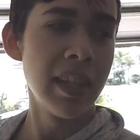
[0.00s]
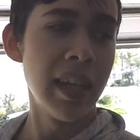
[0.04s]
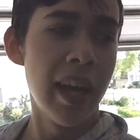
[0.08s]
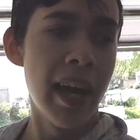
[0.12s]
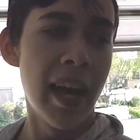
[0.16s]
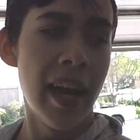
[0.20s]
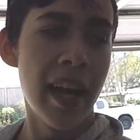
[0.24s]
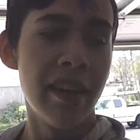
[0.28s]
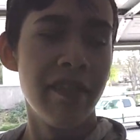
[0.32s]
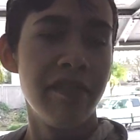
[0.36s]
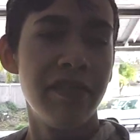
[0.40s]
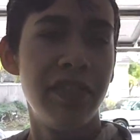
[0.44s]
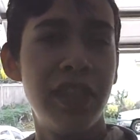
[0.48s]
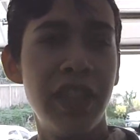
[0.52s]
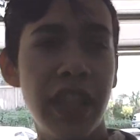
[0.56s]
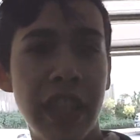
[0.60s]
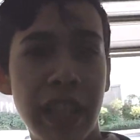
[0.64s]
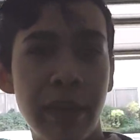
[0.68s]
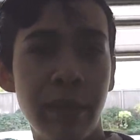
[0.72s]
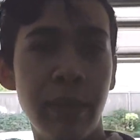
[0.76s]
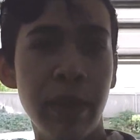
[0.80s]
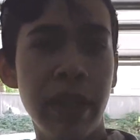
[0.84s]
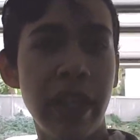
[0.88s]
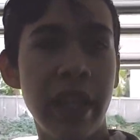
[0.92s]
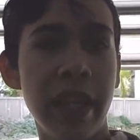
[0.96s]
have
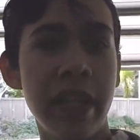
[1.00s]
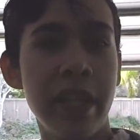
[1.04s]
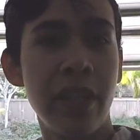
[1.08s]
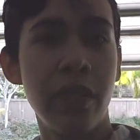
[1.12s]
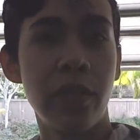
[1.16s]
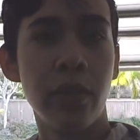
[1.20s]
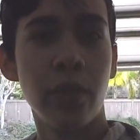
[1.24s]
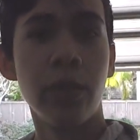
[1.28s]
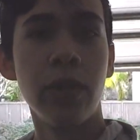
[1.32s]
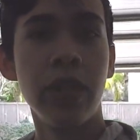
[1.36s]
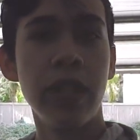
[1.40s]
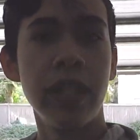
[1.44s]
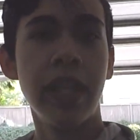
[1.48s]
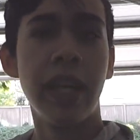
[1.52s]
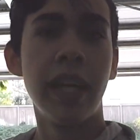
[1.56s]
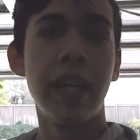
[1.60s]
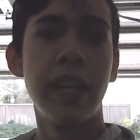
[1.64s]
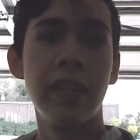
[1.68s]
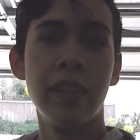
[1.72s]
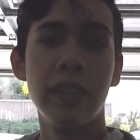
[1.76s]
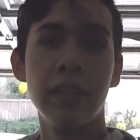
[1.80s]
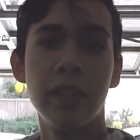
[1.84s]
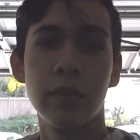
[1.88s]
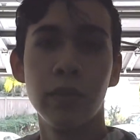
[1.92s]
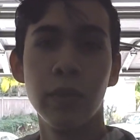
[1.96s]
JBA Shorty
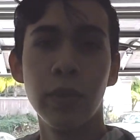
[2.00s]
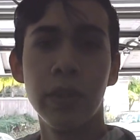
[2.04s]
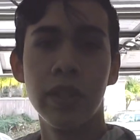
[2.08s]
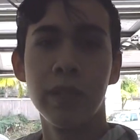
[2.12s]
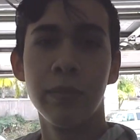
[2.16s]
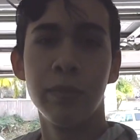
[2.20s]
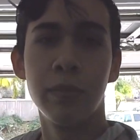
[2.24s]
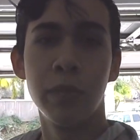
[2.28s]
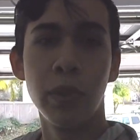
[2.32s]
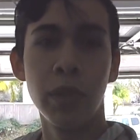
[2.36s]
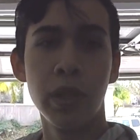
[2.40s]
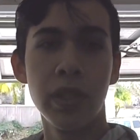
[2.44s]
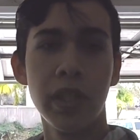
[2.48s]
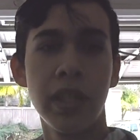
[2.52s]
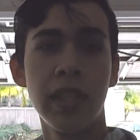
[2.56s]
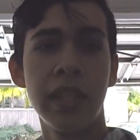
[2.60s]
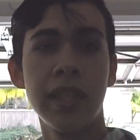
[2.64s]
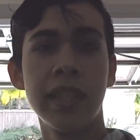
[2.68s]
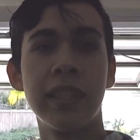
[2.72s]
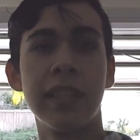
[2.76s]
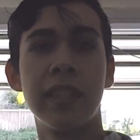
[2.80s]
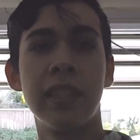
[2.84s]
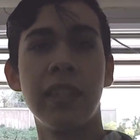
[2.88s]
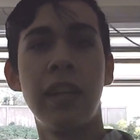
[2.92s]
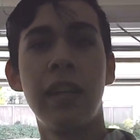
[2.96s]
Headers with a Borla
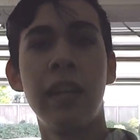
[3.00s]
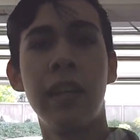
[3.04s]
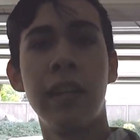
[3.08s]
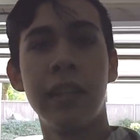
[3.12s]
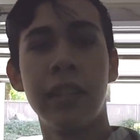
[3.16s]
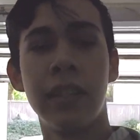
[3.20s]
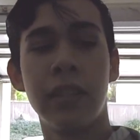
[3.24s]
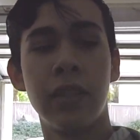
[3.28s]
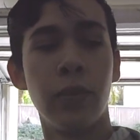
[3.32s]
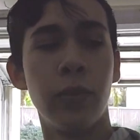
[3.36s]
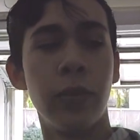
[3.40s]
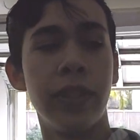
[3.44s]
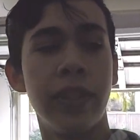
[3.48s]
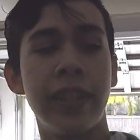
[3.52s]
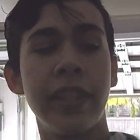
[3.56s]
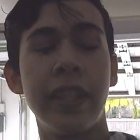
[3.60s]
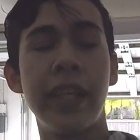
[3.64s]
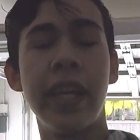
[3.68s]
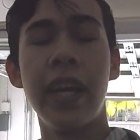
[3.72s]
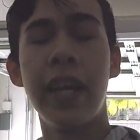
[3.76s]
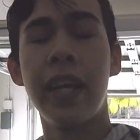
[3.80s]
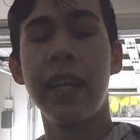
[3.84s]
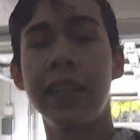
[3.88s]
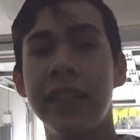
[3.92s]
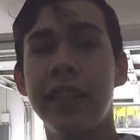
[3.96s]
exhaust with the
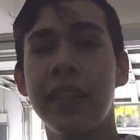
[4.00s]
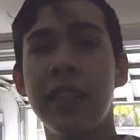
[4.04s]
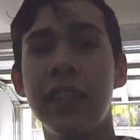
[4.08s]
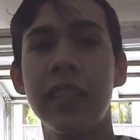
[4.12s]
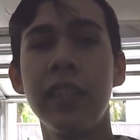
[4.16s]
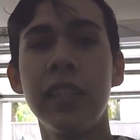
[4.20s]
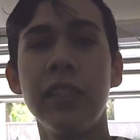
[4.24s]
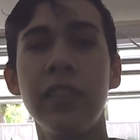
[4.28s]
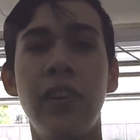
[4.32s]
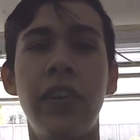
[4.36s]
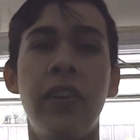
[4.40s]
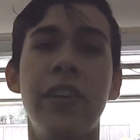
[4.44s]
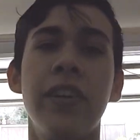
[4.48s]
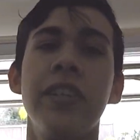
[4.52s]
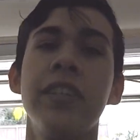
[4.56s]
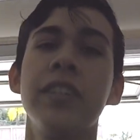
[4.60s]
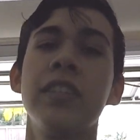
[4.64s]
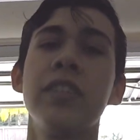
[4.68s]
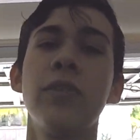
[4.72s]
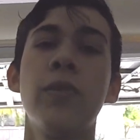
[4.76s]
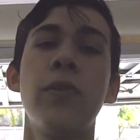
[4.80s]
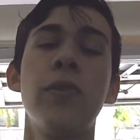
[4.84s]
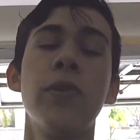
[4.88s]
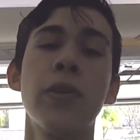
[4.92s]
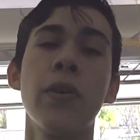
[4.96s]
cat still on it,
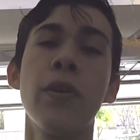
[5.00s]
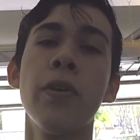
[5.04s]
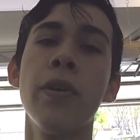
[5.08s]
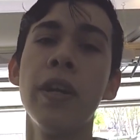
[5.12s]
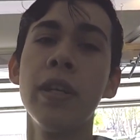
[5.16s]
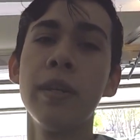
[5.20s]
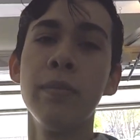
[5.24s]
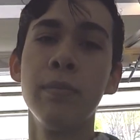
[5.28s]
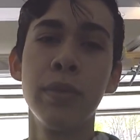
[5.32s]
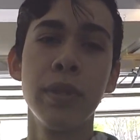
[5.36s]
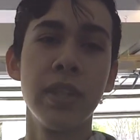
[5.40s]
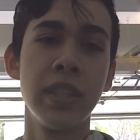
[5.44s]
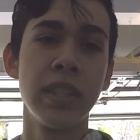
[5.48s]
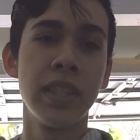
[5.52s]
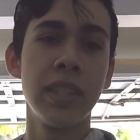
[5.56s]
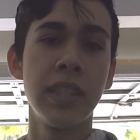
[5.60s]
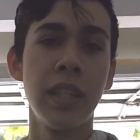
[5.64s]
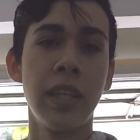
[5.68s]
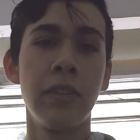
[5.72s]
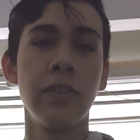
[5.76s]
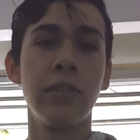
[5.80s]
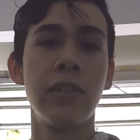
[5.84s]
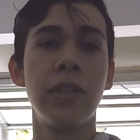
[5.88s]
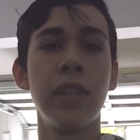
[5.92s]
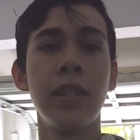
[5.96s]
so I'll go ahead and put a
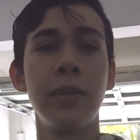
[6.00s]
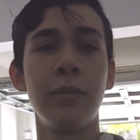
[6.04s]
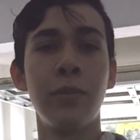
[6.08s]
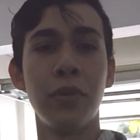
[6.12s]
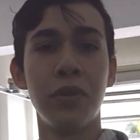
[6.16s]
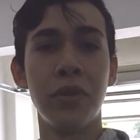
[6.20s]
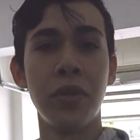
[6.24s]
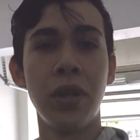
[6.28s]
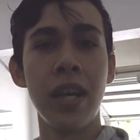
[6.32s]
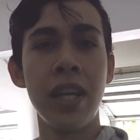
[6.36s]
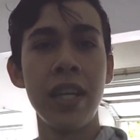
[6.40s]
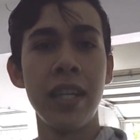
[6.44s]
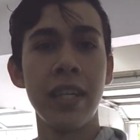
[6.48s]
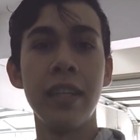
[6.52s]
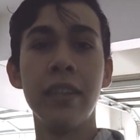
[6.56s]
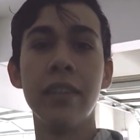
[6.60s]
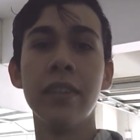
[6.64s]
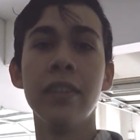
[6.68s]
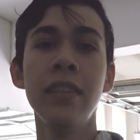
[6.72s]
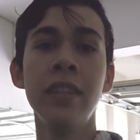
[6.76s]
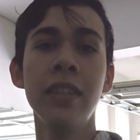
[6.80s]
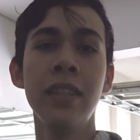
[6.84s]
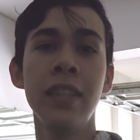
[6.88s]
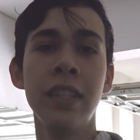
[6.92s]
sound clip right here.